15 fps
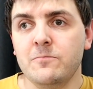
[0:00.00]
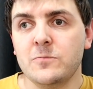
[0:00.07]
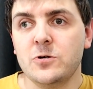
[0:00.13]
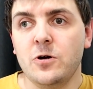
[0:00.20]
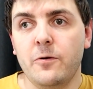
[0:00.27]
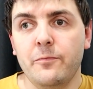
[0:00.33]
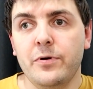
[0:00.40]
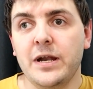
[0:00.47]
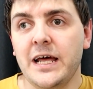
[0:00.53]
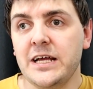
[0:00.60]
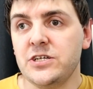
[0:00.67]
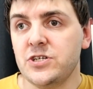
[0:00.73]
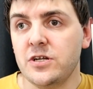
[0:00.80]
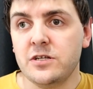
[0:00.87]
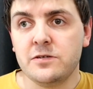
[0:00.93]

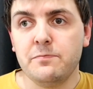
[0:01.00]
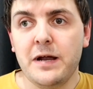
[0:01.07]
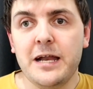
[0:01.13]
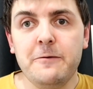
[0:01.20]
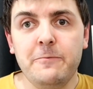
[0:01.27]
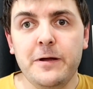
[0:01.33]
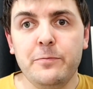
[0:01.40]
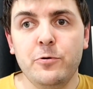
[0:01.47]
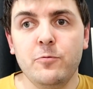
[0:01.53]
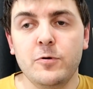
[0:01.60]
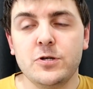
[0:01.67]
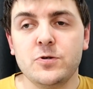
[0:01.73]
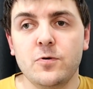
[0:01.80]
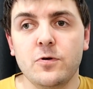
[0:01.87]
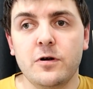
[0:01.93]
compilations. Many people will
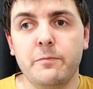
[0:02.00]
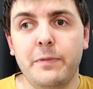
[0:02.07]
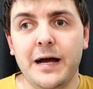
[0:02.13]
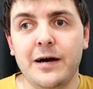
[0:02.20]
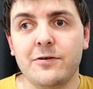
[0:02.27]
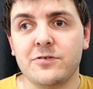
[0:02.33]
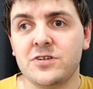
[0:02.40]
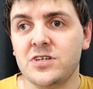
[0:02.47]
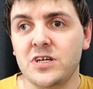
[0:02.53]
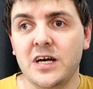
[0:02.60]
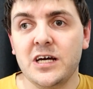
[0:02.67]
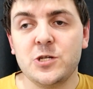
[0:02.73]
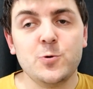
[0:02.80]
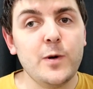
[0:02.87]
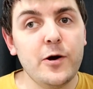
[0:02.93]
talk about
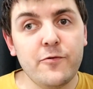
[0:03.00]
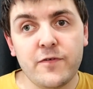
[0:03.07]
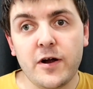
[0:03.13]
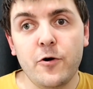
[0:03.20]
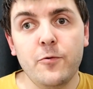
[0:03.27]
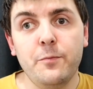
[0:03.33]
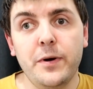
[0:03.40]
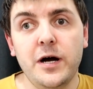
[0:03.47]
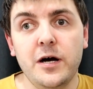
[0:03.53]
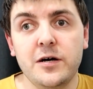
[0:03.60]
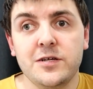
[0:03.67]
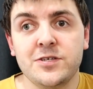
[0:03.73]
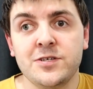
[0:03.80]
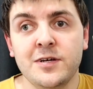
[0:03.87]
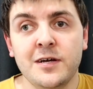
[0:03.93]
12 Gold
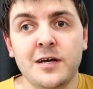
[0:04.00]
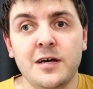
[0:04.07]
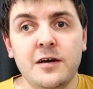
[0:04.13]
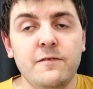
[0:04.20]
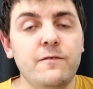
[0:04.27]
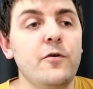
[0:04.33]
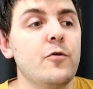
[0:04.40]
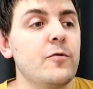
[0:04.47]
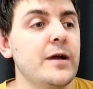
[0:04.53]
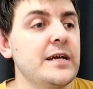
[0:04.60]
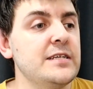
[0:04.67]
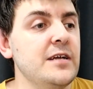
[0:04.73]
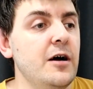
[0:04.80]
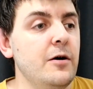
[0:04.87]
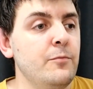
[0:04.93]
Bars, for
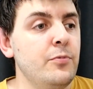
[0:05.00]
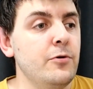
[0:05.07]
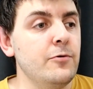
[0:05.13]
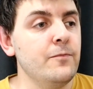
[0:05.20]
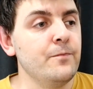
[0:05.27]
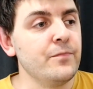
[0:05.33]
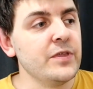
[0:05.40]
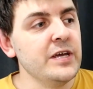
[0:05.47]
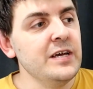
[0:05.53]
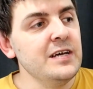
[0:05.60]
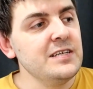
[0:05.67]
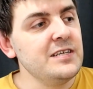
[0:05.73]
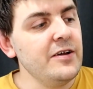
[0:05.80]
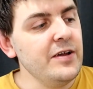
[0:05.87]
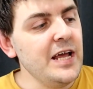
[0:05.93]
example.
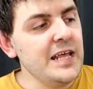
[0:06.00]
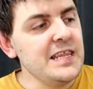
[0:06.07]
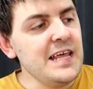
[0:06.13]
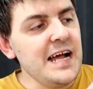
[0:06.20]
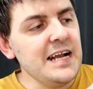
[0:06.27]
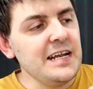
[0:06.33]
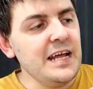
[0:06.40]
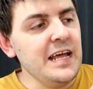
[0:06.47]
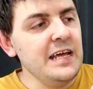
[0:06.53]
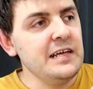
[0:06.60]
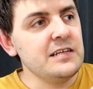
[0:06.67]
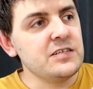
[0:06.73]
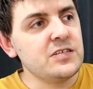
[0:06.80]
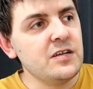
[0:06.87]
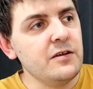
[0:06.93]
So yeah, that
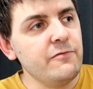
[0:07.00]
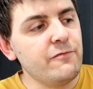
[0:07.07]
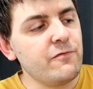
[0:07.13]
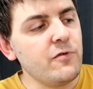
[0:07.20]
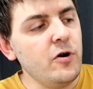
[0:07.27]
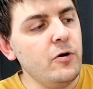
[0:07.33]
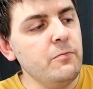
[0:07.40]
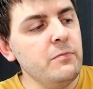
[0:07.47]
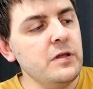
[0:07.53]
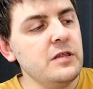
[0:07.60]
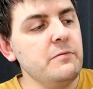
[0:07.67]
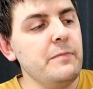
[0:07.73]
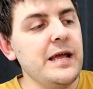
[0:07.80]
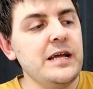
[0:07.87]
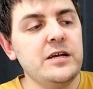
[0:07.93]
is from
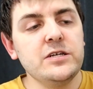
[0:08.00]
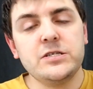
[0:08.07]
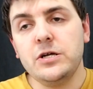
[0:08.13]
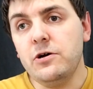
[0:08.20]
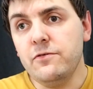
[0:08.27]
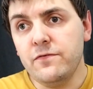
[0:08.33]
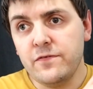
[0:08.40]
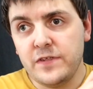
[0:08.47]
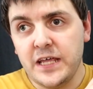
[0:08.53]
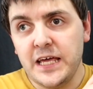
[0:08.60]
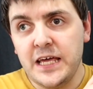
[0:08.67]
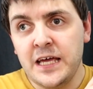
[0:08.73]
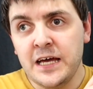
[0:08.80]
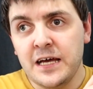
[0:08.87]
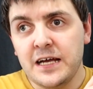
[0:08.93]
the makers of
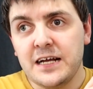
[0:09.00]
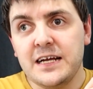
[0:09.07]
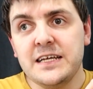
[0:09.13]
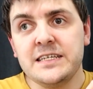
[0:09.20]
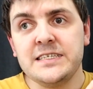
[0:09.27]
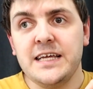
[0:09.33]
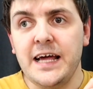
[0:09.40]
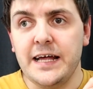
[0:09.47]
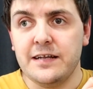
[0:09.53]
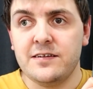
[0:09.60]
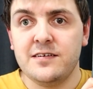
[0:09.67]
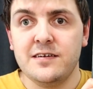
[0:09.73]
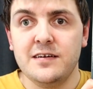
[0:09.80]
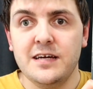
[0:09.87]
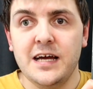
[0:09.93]
the
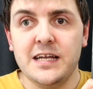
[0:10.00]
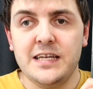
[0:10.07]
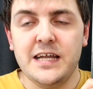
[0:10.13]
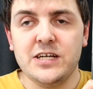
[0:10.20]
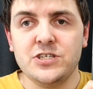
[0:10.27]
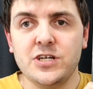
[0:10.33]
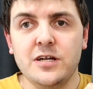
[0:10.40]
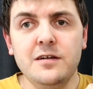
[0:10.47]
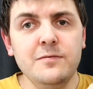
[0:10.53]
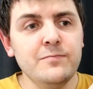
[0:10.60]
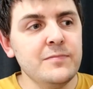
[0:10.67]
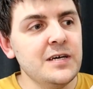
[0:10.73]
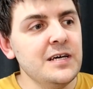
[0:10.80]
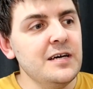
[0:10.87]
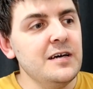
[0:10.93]
Cassette edition
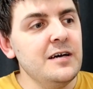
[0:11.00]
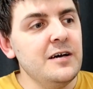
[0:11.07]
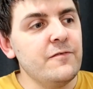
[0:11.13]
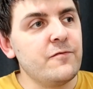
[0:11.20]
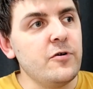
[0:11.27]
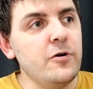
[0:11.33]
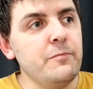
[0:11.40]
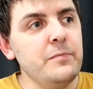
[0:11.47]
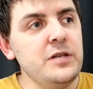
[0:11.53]
from